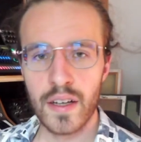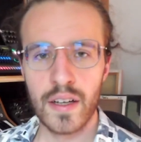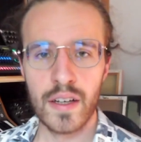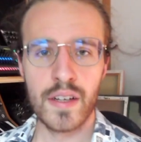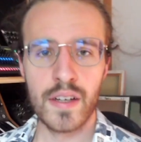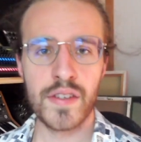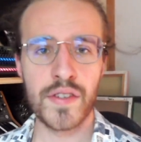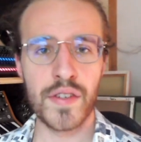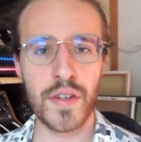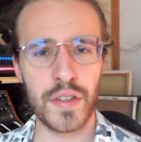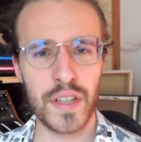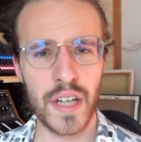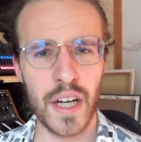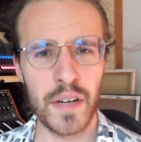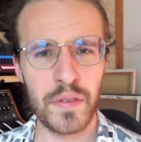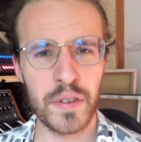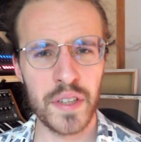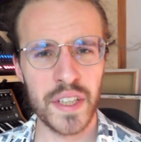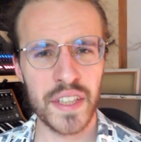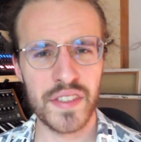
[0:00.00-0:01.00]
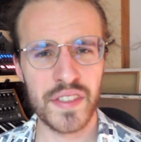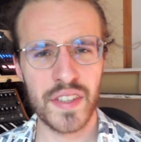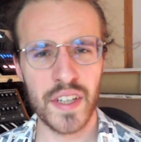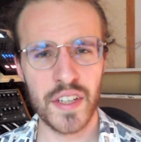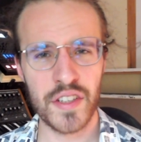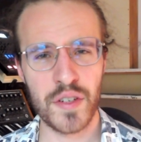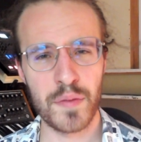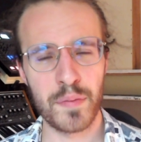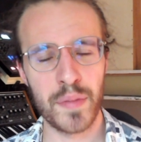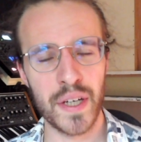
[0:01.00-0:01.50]
So covering
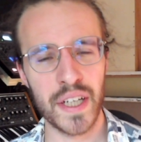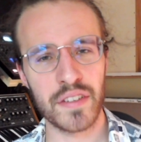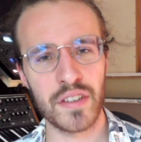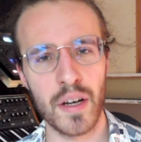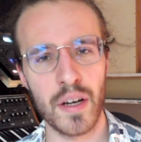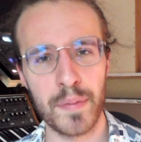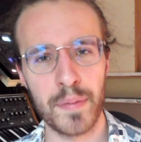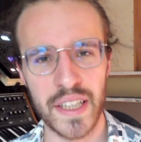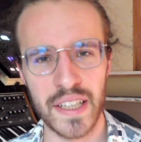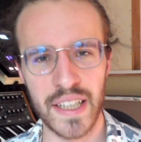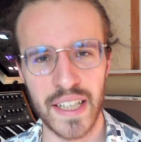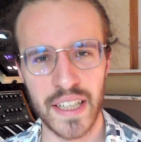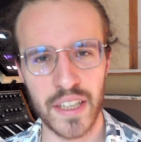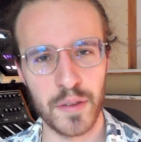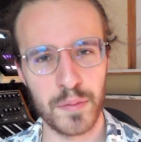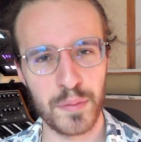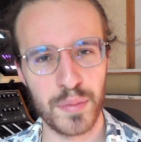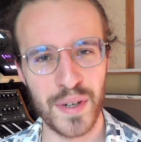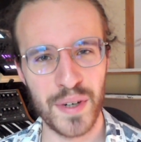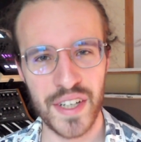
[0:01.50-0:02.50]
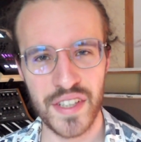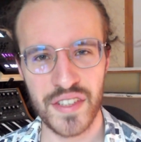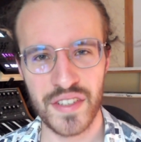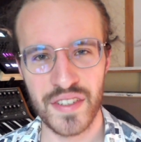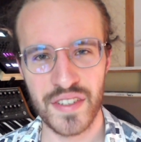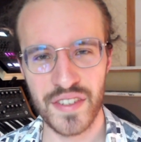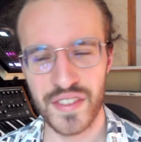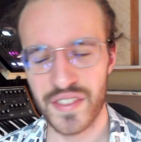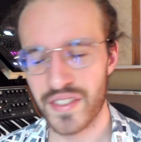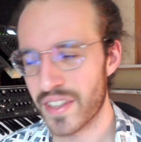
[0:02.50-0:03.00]
such a big topic like compression
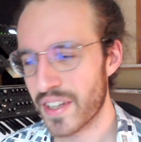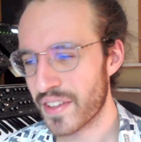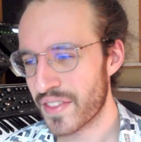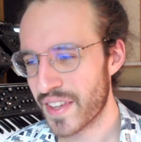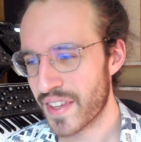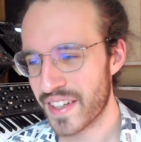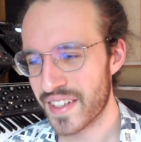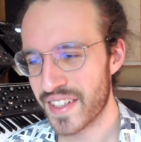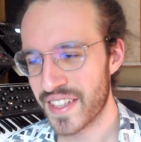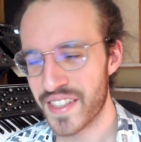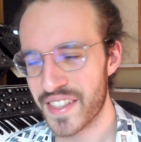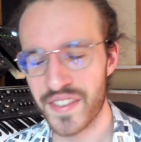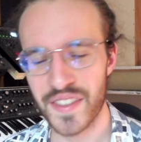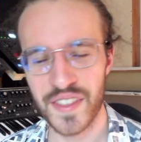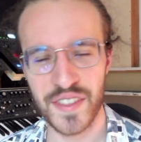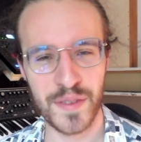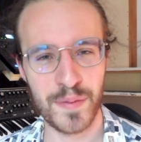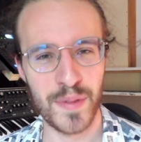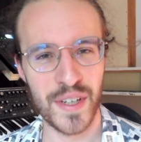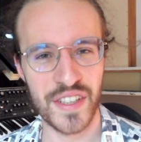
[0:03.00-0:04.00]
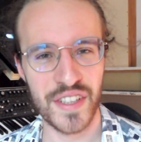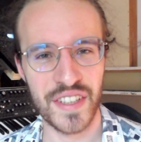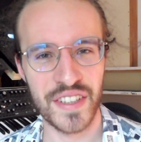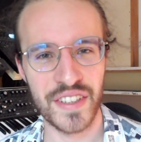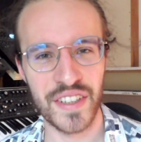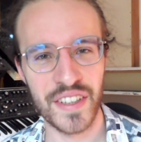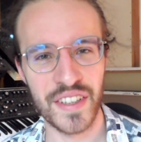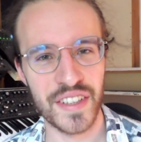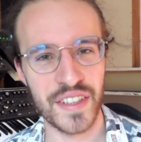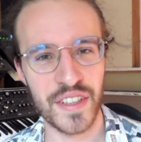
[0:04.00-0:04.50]
is not that easy, especially
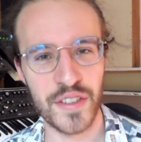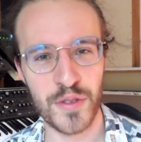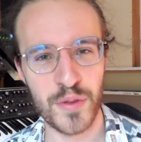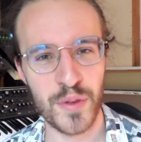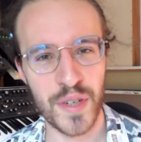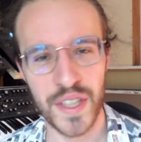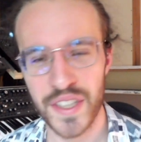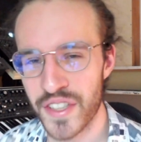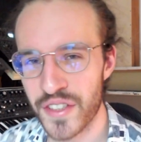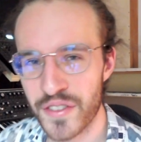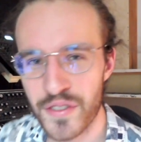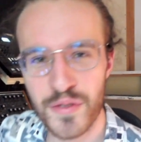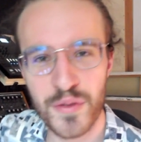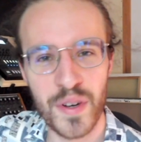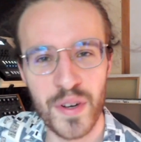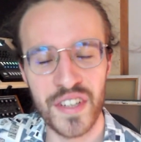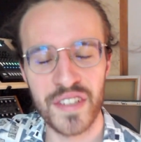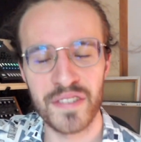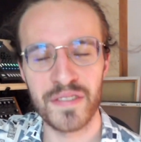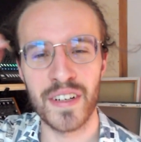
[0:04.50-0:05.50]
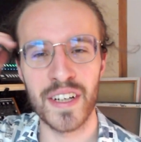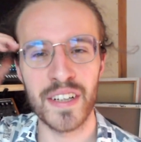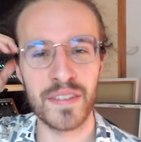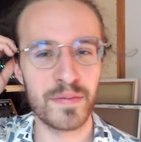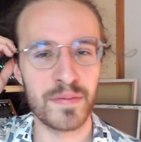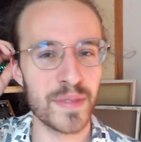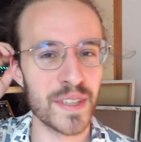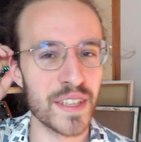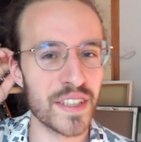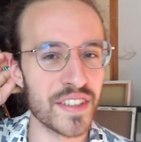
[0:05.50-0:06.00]
not in a 20 to 25
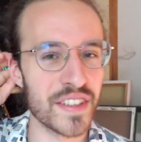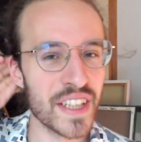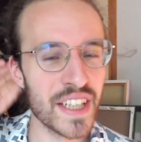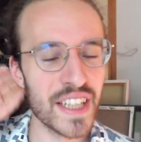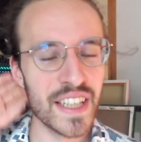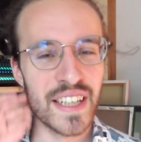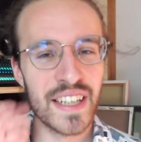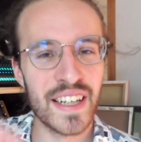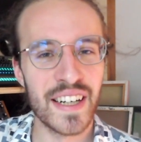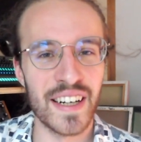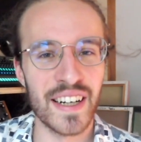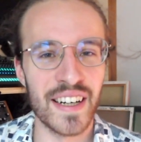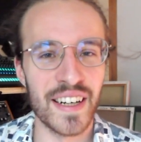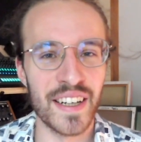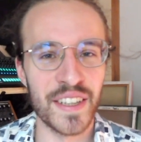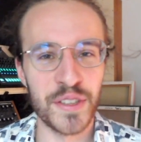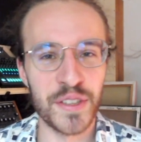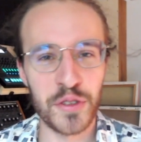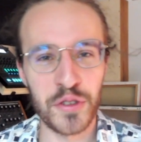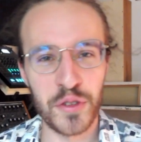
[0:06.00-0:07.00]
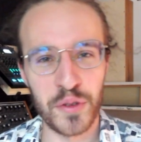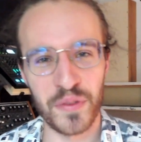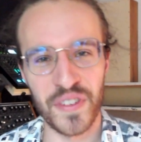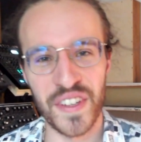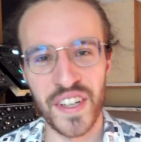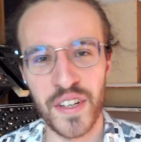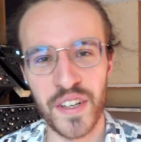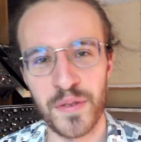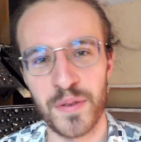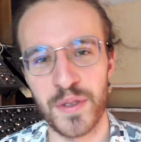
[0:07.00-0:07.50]
minute YouTube
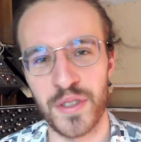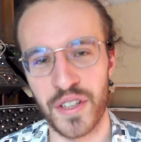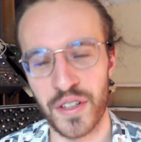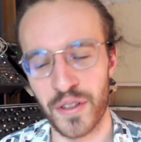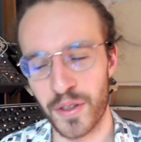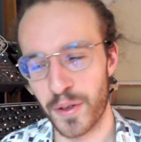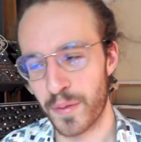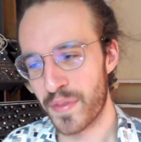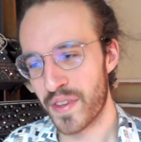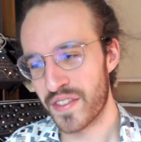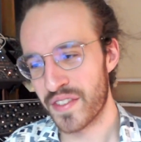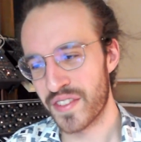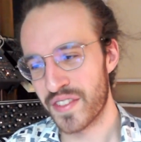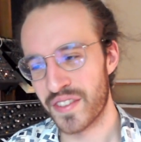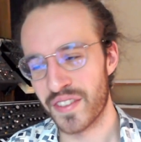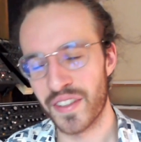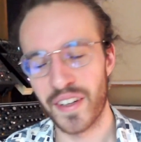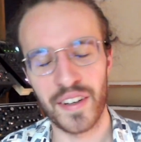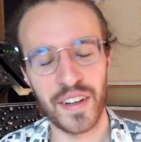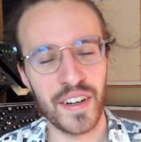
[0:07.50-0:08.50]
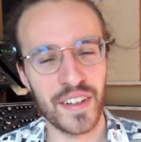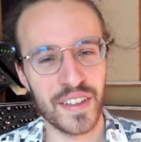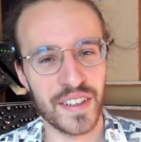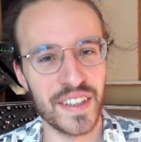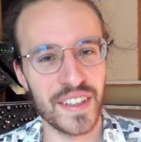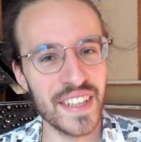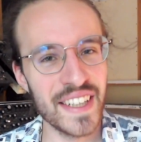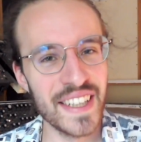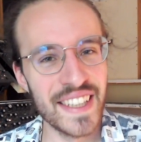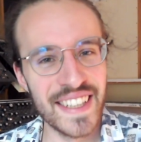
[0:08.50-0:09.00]
video, which I hope this is not
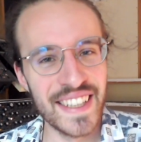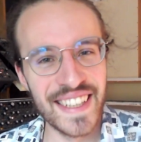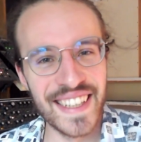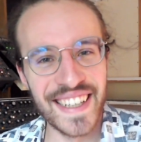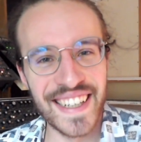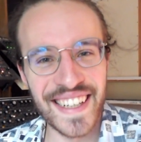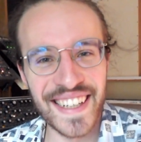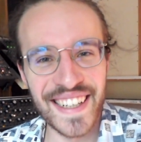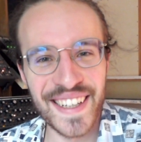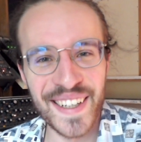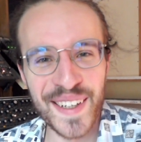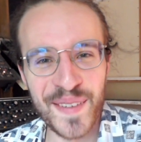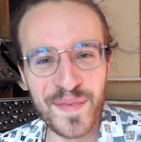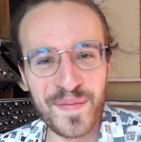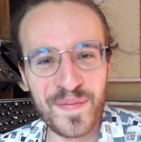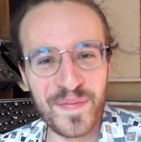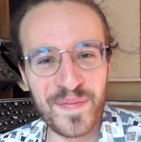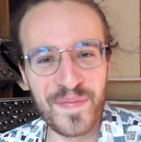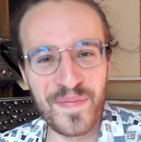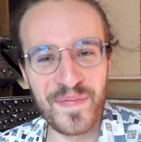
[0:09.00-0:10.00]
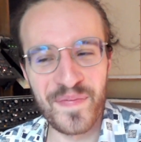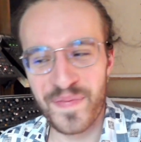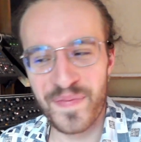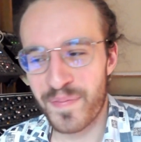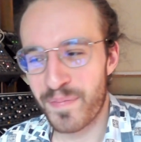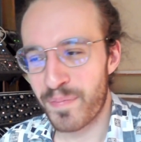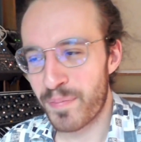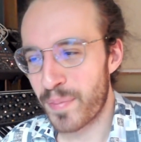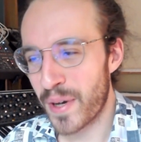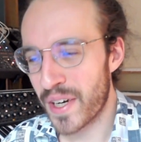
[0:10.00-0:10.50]
longer.
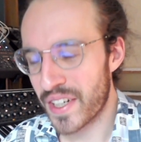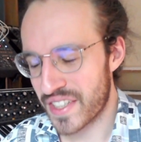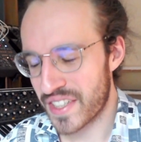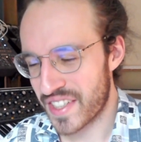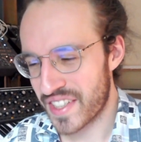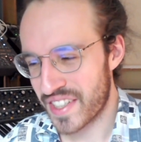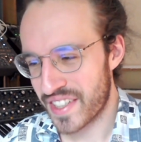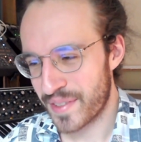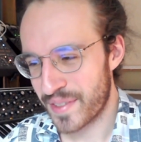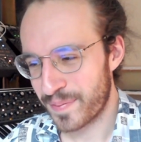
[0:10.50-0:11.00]
But